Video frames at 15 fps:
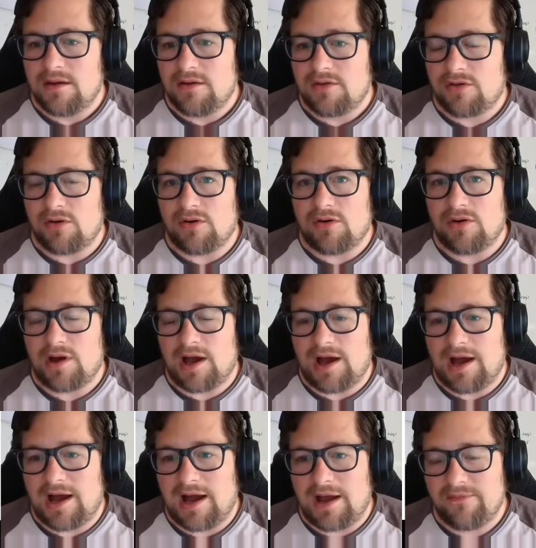So
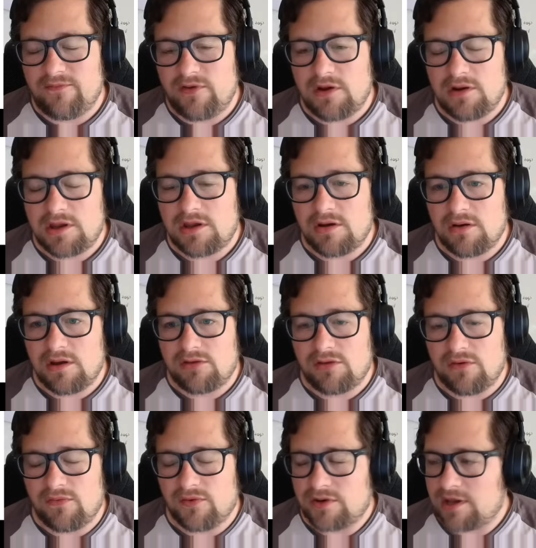I'm very curious
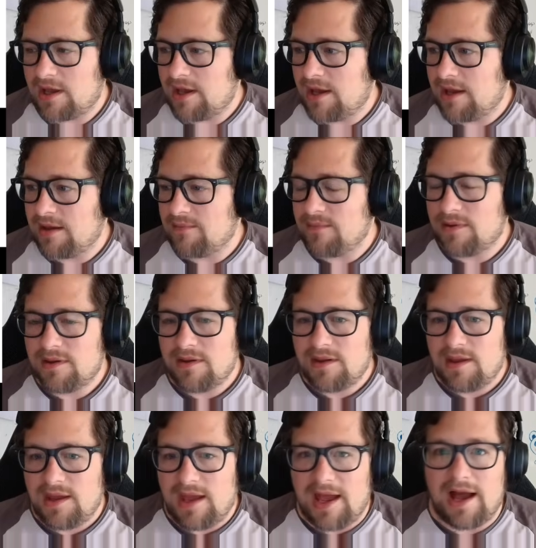over time
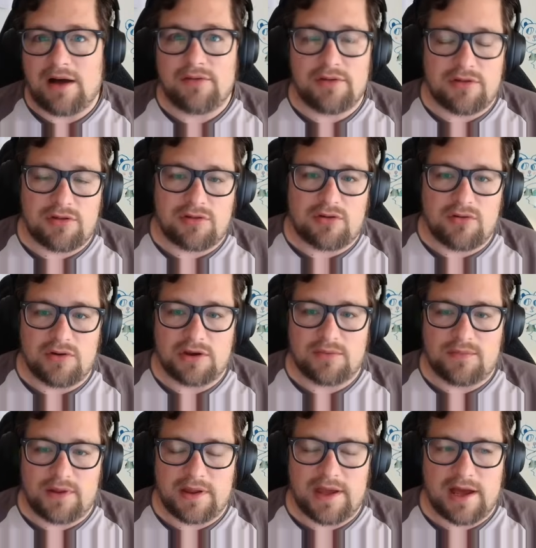how this is going to
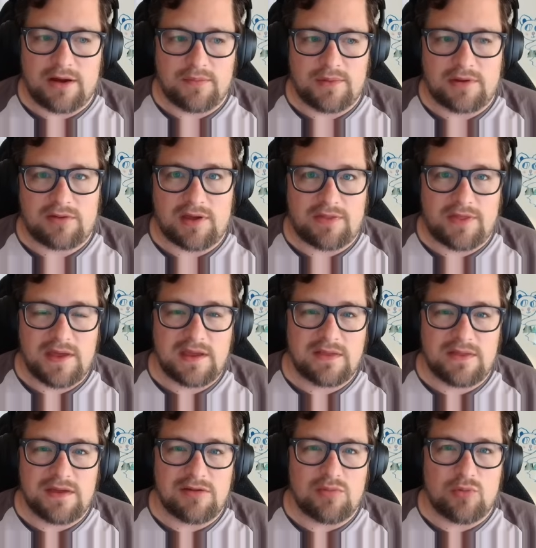play out because I think
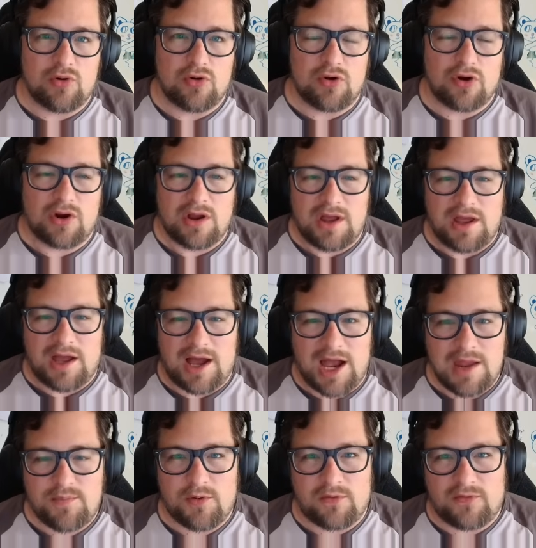these more
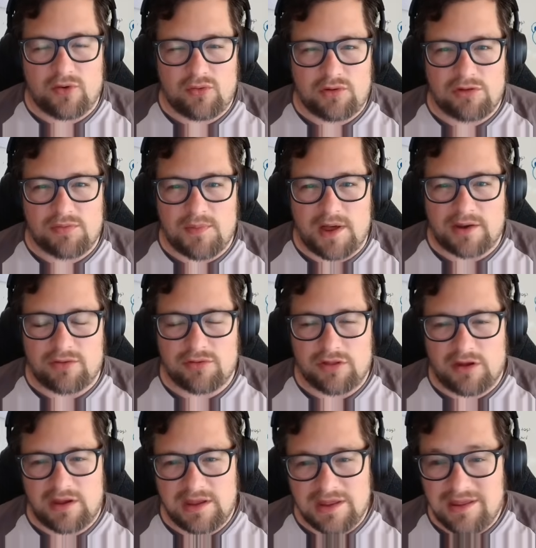hyper focused models
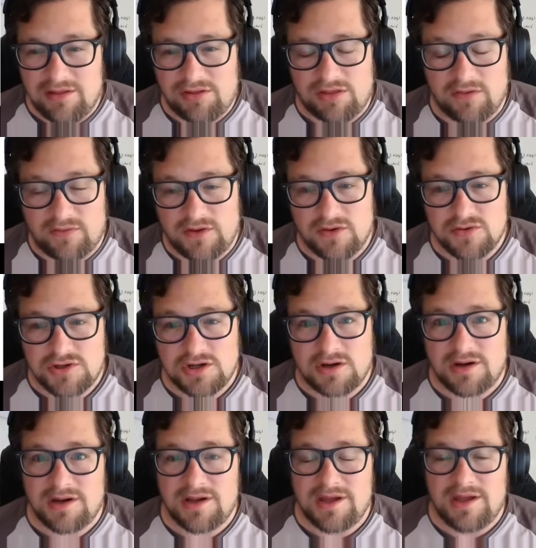is the
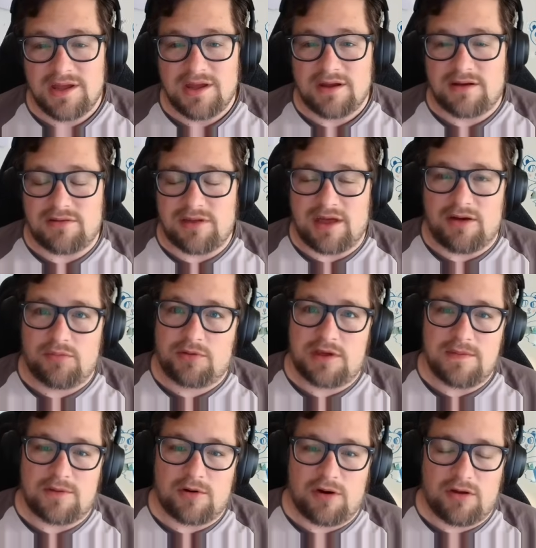future because it helps
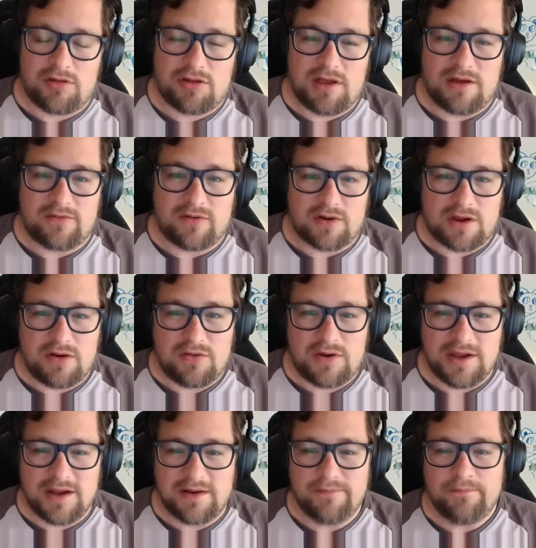keep costs down for
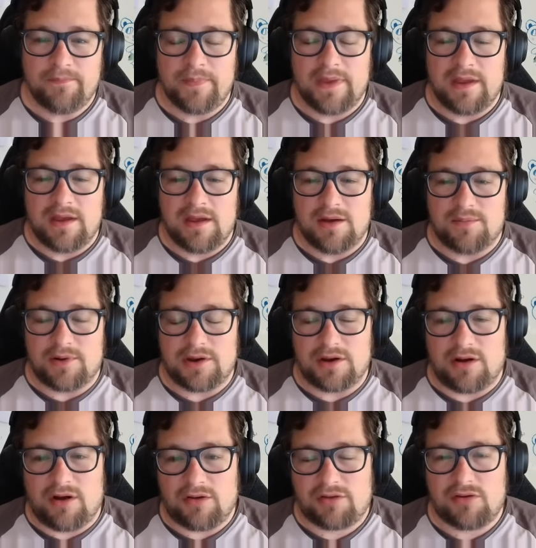coding, but it
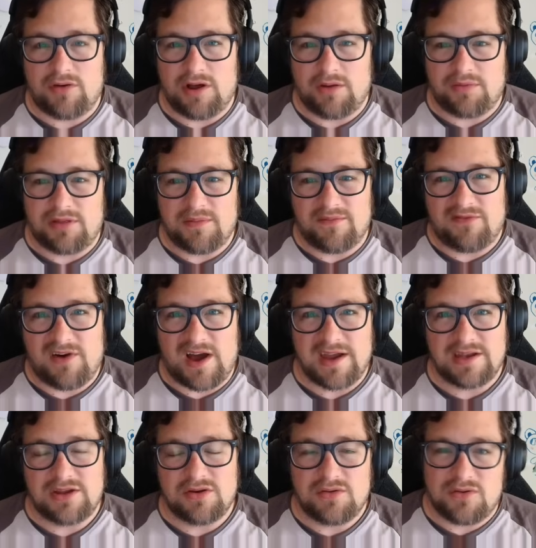also helps them fine
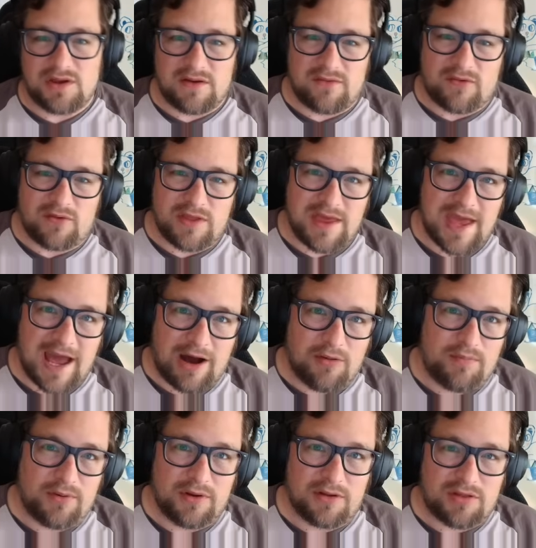tune it for the
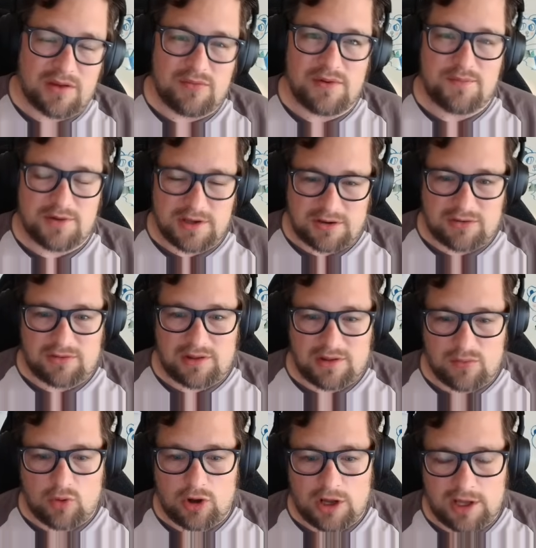outputs that we particularly
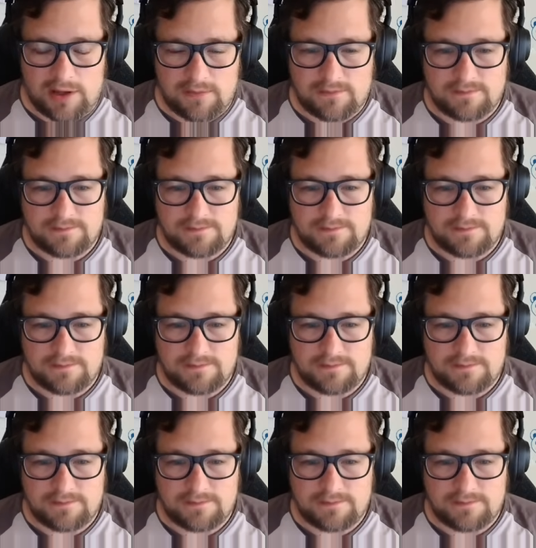want.